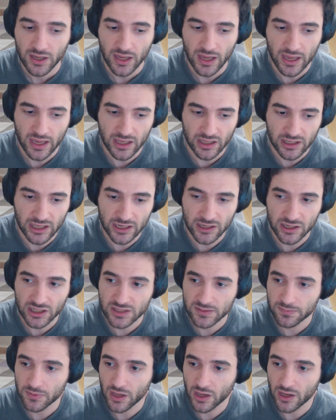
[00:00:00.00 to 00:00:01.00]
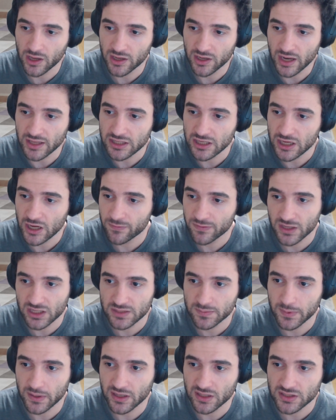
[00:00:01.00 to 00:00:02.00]
and get an idea of the
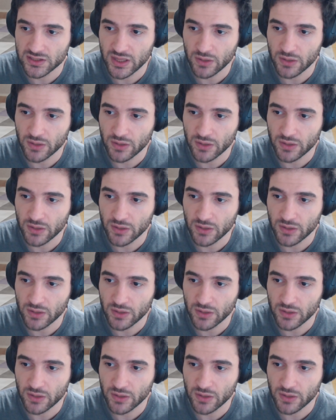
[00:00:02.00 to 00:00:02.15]
experience